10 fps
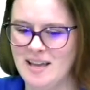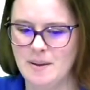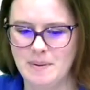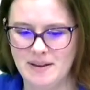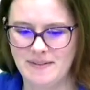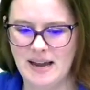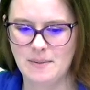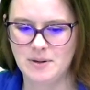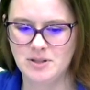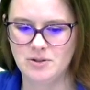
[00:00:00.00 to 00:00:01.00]
But if I
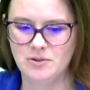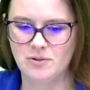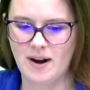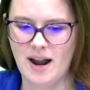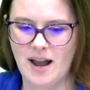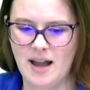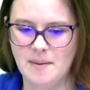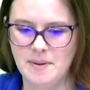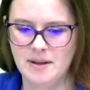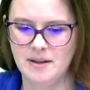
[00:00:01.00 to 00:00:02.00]
were to
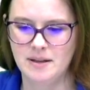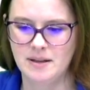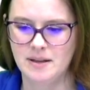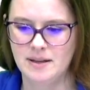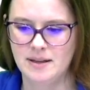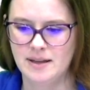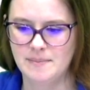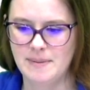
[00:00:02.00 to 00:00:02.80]
grab and